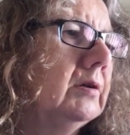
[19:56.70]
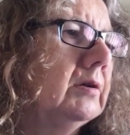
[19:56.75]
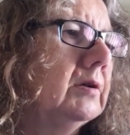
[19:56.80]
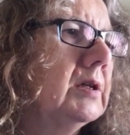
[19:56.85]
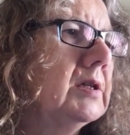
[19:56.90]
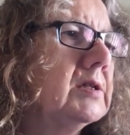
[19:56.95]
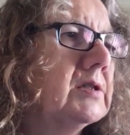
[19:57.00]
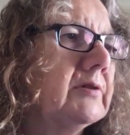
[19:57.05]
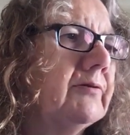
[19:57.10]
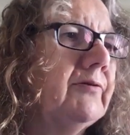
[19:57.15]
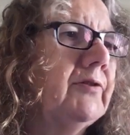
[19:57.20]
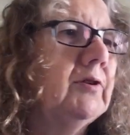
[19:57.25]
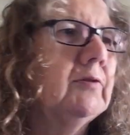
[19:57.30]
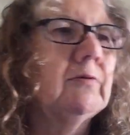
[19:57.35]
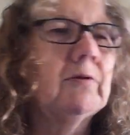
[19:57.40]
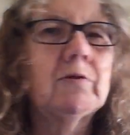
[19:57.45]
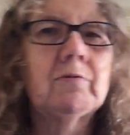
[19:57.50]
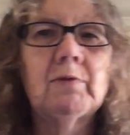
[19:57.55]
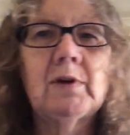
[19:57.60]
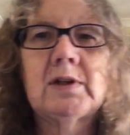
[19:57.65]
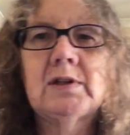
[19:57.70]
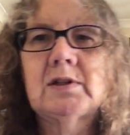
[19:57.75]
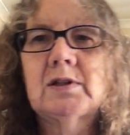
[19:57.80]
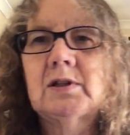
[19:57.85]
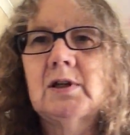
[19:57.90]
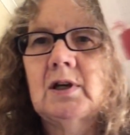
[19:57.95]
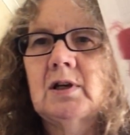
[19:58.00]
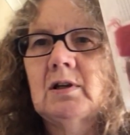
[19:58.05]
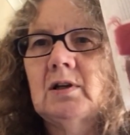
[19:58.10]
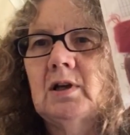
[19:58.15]
there's a few of the reds
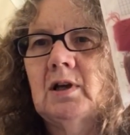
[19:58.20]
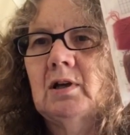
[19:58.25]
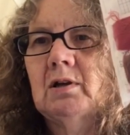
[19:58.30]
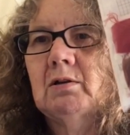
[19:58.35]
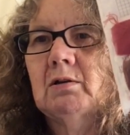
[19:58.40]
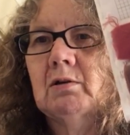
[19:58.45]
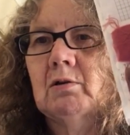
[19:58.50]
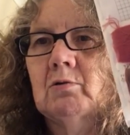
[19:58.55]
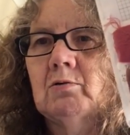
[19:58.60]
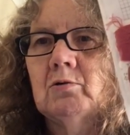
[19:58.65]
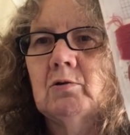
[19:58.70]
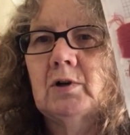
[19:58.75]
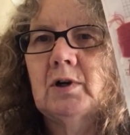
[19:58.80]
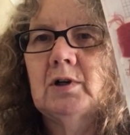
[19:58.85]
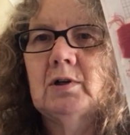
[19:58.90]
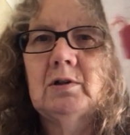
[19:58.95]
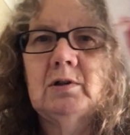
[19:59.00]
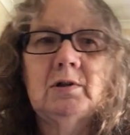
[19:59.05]
down there in the corner.